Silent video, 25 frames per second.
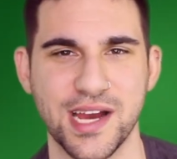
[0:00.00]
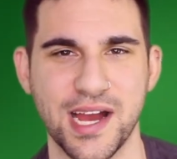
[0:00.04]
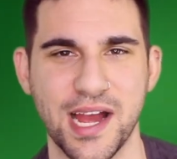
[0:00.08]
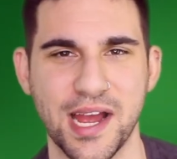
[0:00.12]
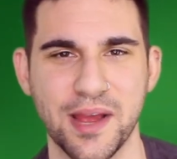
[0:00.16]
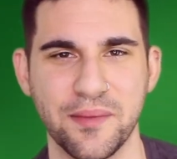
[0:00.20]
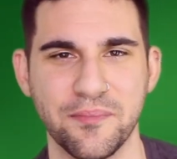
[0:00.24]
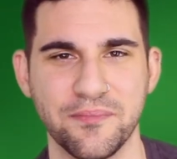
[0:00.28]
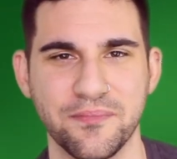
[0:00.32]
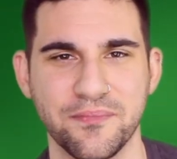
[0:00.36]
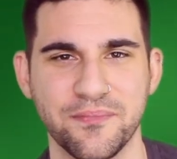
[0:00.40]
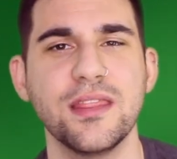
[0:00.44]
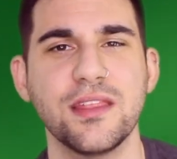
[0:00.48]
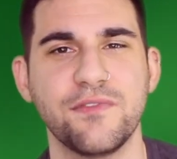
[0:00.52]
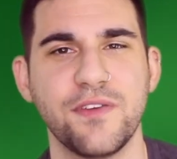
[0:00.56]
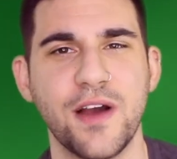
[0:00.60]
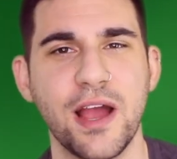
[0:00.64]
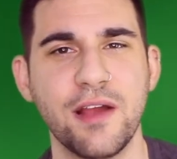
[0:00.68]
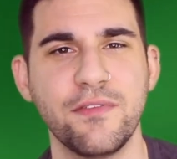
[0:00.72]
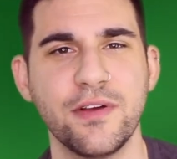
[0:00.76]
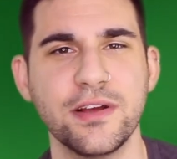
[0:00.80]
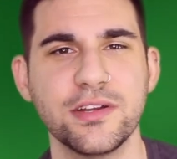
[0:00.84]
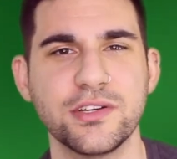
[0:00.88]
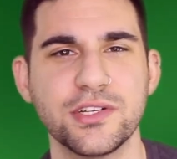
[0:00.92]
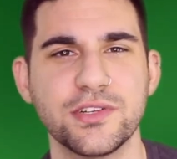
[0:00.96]
time. The
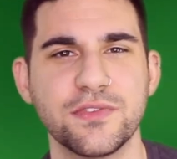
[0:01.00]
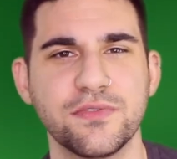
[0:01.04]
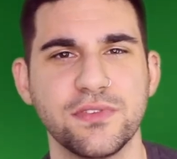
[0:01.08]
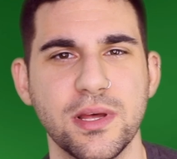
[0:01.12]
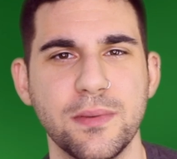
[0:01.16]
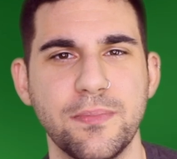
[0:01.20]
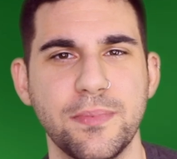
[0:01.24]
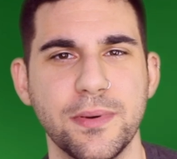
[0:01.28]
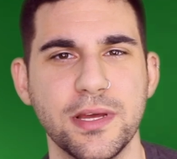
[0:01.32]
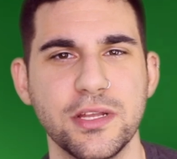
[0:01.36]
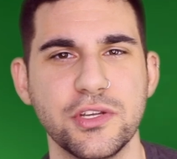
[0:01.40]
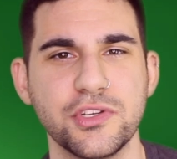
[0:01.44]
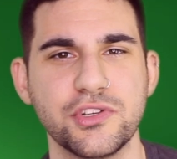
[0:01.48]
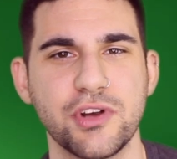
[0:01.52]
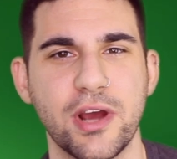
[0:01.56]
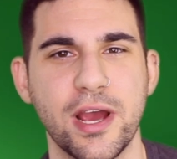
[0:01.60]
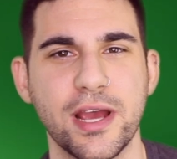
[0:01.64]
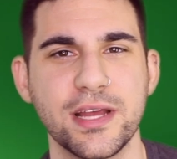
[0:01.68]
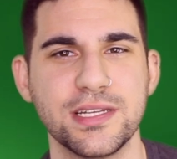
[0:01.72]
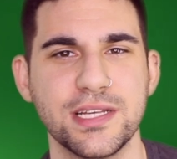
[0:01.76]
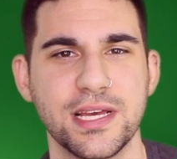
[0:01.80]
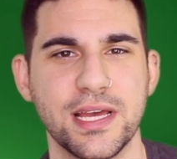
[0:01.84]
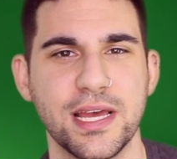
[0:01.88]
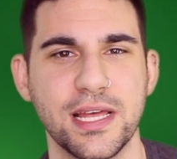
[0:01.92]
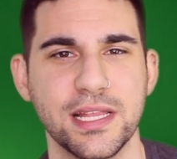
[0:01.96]
five rangers flip in,
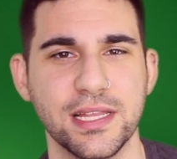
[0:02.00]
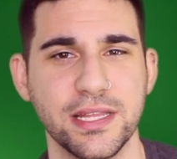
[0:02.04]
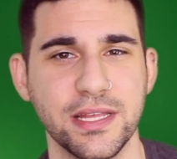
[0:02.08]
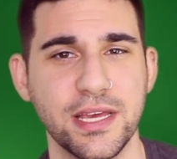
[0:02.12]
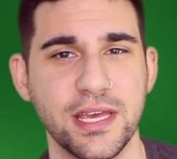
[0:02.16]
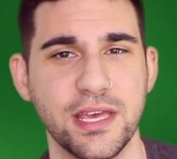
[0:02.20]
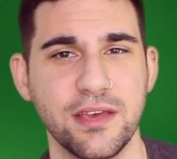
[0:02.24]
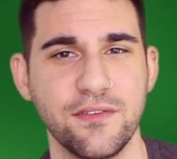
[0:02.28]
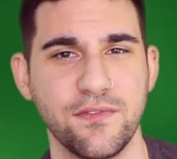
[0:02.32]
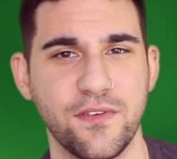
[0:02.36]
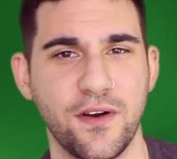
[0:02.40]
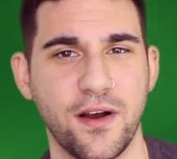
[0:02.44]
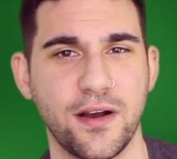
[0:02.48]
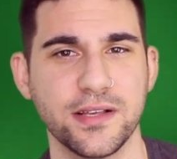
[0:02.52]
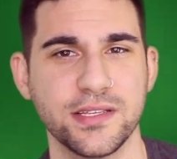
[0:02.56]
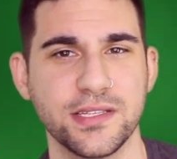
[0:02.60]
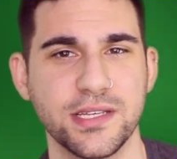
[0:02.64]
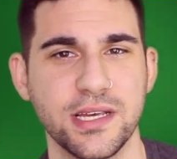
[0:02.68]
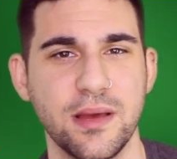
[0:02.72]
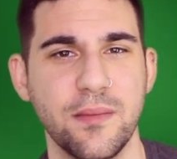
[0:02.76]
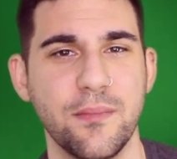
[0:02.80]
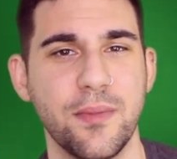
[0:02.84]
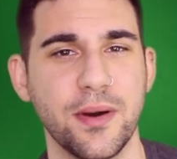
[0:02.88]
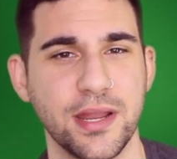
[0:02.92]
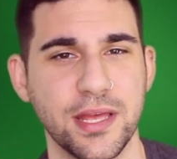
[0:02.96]
trying to hit Leaky
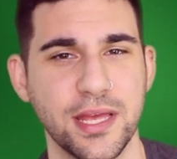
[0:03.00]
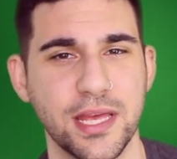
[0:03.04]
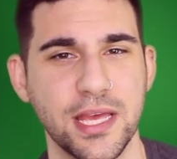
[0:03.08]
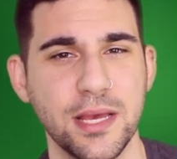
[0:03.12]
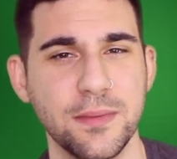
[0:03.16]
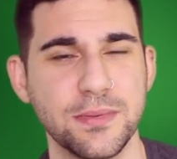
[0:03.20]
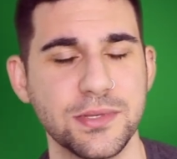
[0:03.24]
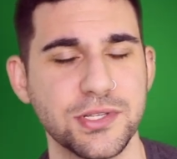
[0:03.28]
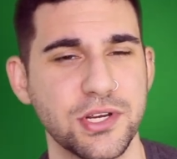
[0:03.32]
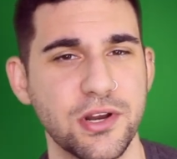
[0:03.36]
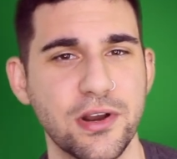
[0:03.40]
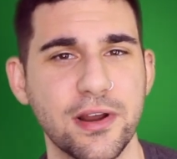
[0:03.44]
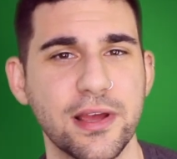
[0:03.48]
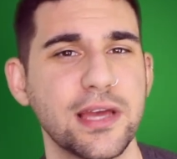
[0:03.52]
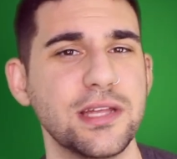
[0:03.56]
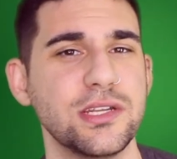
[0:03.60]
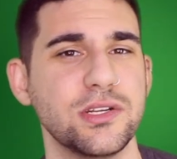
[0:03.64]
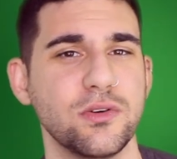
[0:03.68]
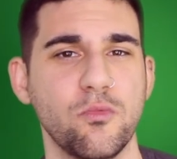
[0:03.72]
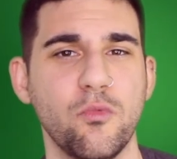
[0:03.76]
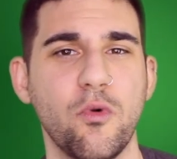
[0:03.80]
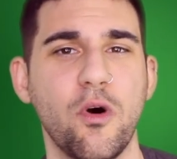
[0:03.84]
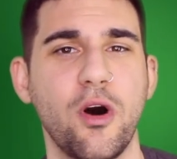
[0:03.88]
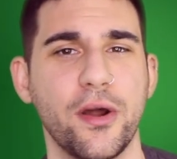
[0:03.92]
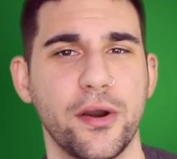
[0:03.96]
Faucet, but he keeps turning
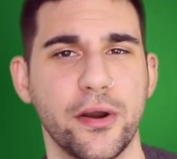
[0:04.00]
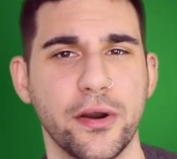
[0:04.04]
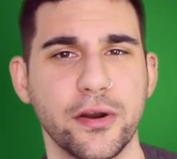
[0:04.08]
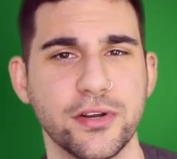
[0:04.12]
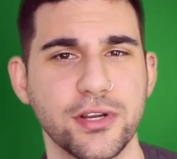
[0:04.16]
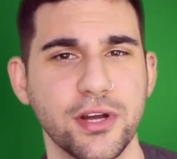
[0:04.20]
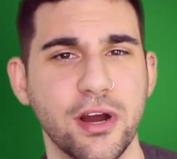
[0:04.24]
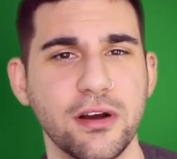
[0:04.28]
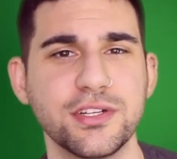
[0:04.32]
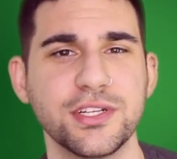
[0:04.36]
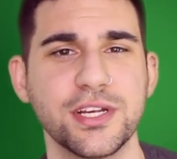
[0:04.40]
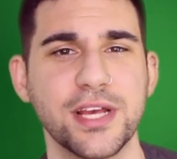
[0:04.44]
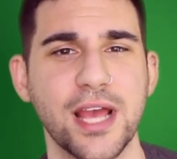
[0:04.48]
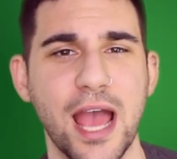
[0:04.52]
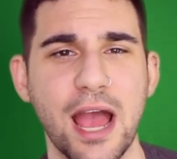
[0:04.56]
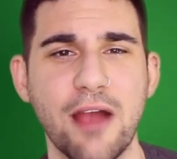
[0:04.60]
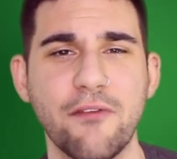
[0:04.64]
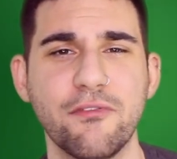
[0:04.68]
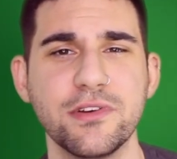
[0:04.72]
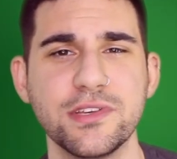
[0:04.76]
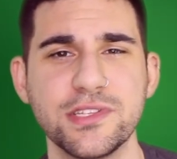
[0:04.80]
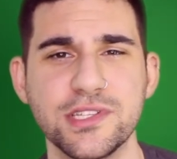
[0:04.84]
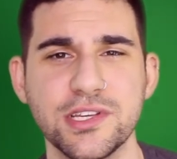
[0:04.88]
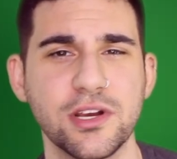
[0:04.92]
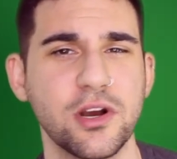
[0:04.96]
into water, dodging
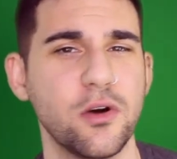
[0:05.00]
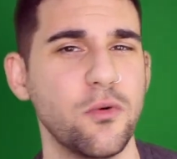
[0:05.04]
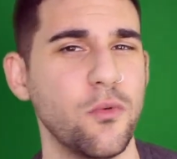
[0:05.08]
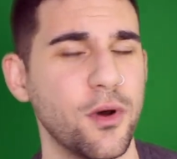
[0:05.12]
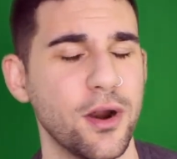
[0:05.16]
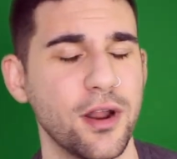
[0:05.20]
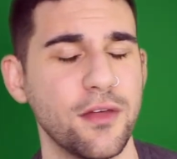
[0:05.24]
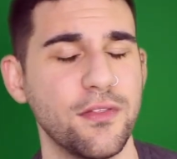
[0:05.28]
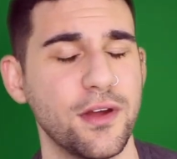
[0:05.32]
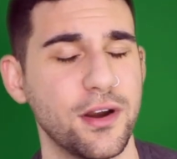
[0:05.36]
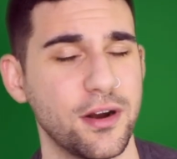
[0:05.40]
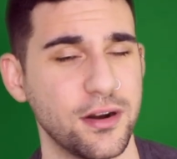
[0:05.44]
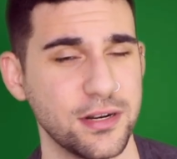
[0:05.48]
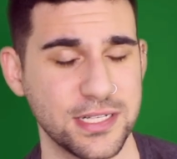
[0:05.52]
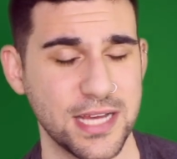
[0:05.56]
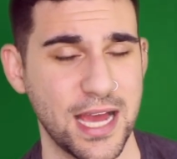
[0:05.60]
every single one of their